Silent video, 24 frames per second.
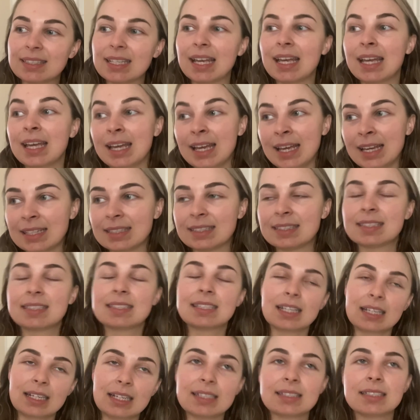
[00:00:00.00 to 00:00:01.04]
it is
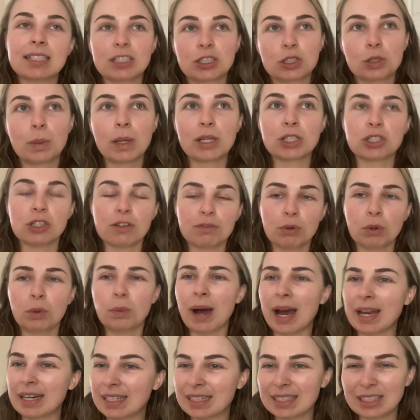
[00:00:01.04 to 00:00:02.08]
still a situation of, well,
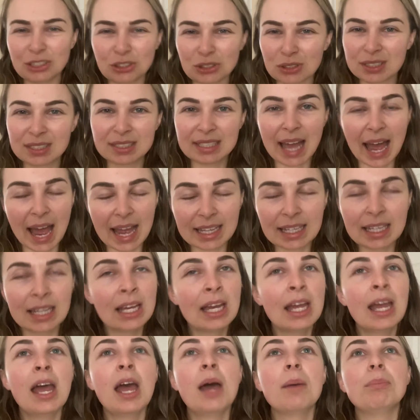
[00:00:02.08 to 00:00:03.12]
why didn't you just say?
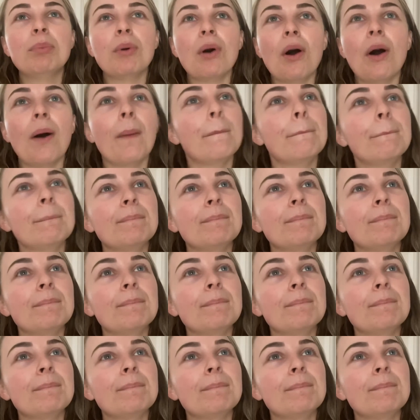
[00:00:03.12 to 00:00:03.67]
But